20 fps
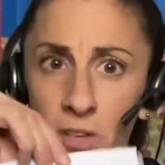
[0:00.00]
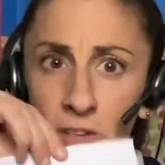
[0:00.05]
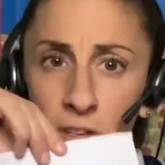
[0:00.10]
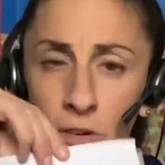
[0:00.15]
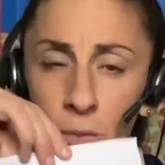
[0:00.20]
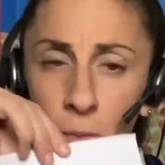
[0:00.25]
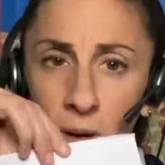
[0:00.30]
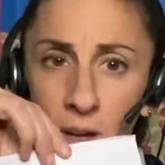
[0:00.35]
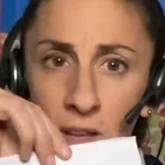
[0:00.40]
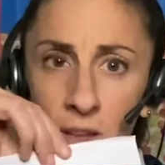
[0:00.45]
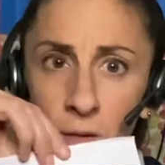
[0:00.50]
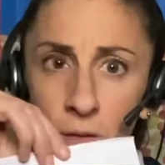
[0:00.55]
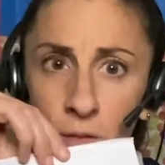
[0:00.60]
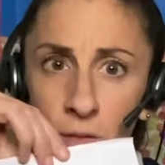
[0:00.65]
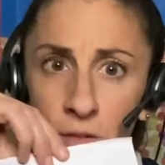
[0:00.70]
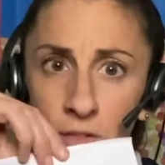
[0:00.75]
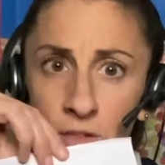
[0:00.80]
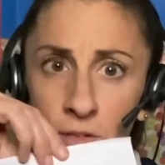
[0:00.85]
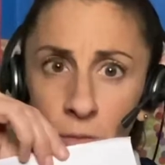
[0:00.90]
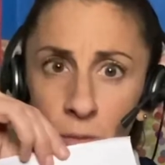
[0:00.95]
so I
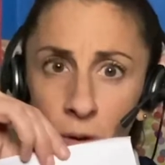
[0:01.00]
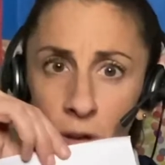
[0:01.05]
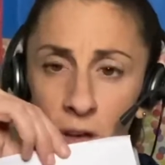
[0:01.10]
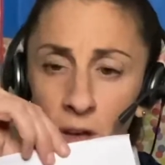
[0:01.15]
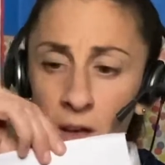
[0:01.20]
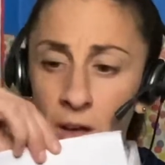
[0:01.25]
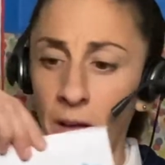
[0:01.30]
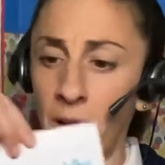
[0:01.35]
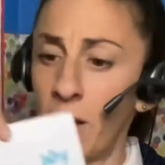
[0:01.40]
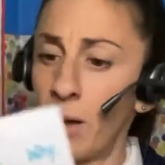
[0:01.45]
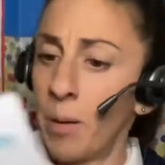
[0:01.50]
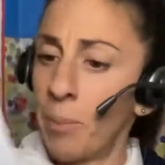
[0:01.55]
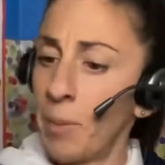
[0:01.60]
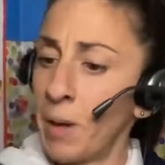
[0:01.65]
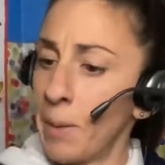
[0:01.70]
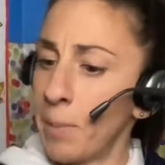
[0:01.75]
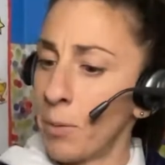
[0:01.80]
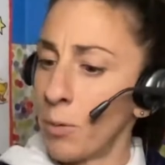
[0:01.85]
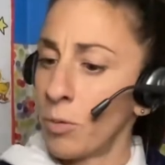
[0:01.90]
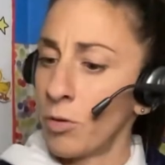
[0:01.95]
used a
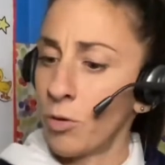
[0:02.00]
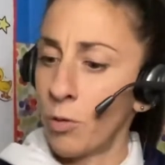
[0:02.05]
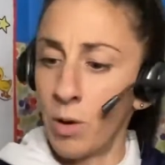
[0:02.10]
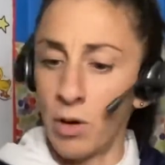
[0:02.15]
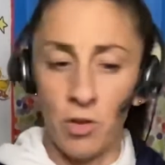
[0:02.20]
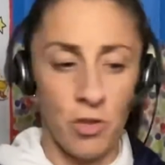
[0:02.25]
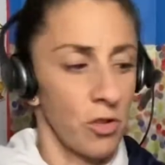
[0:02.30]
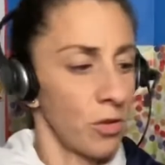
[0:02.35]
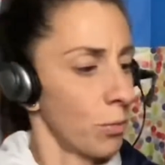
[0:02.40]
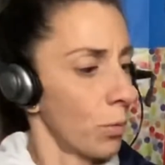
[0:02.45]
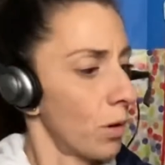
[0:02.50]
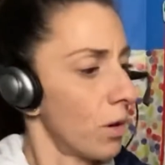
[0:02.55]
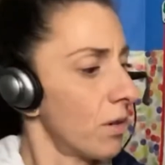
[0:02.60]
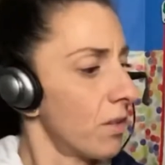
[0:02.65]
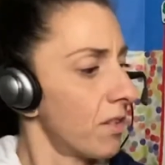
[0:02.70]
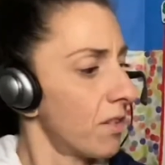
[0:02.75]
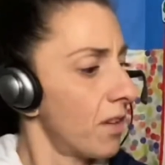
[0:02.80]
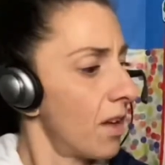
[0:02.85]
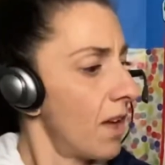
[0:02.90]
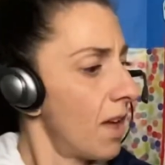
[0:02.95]
paper with question
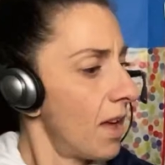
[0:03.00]
words.